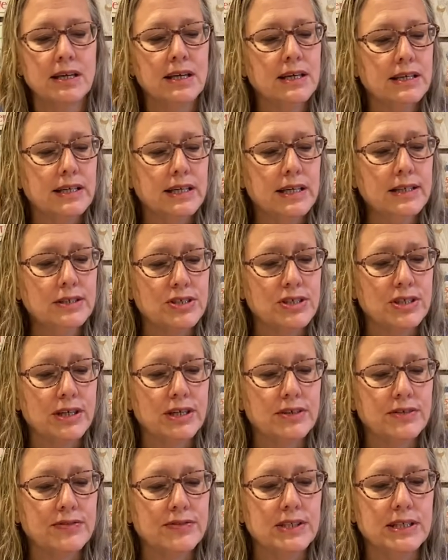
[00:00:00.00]
Each year,
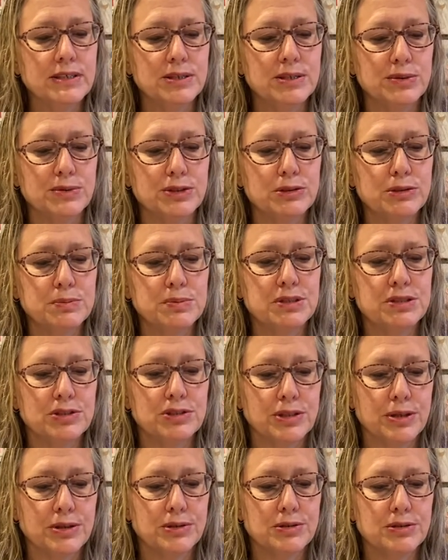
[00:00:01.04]
these groups
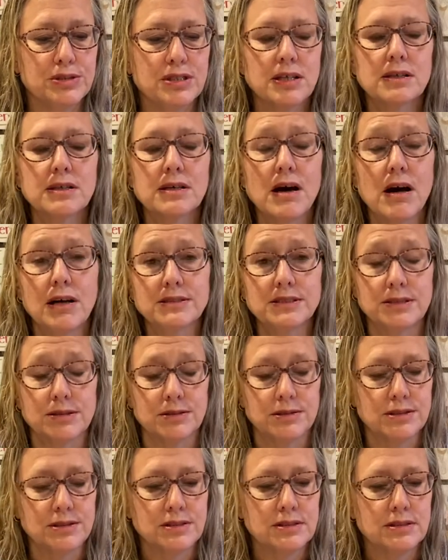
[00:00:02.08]
chose
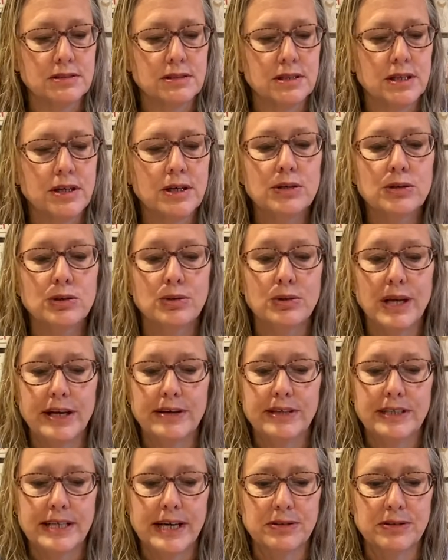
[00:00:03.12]
consuls, who
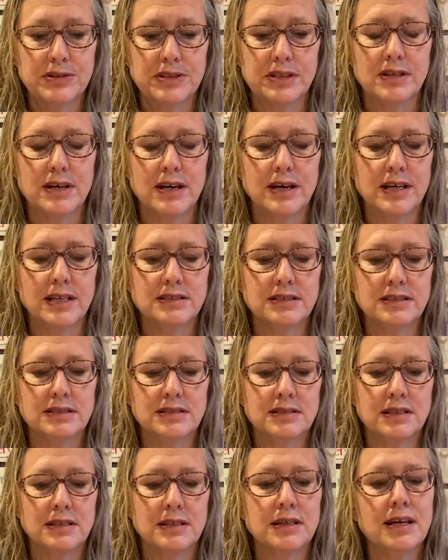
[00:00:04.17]
carried out the laws.
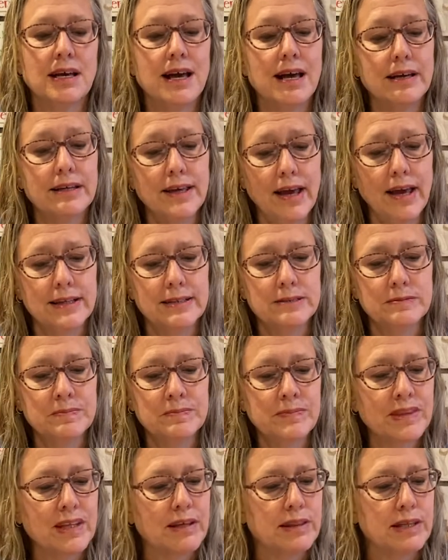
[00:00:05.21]
Again,
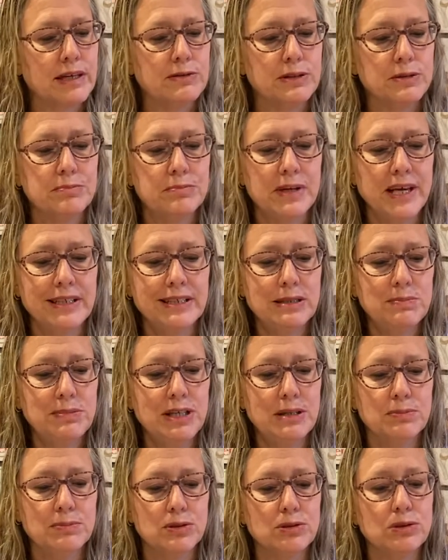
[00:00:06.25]
there were many
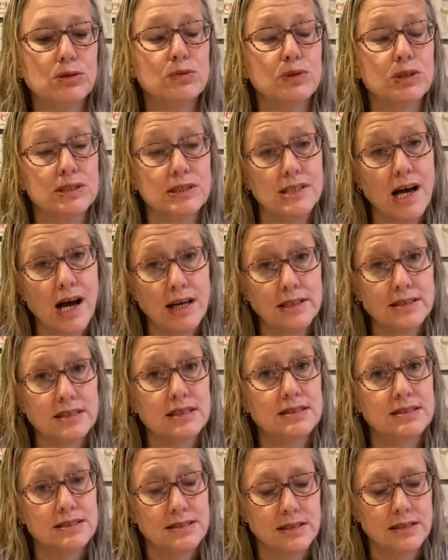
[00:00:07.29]
people who were not
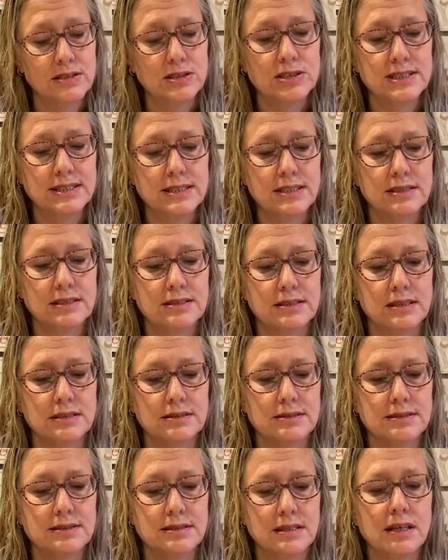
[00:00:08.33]
considered
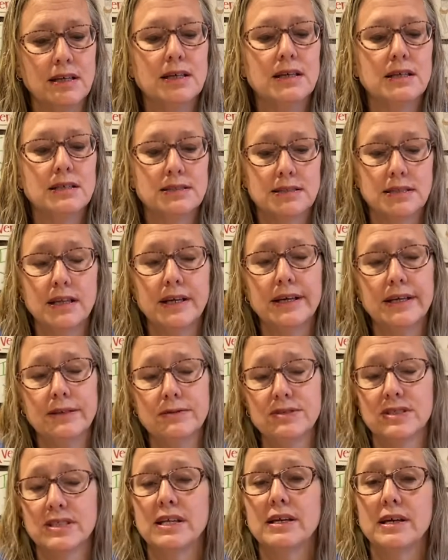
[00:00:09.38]
citizens,
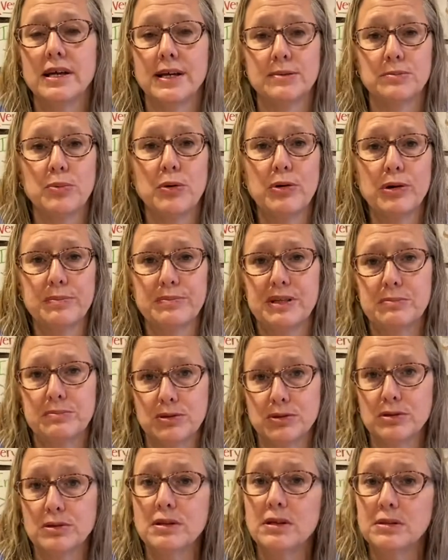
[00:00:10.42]
slaves and poor
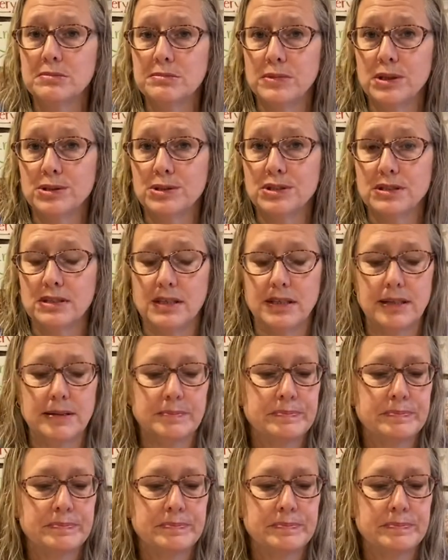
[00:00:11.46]
people mostly.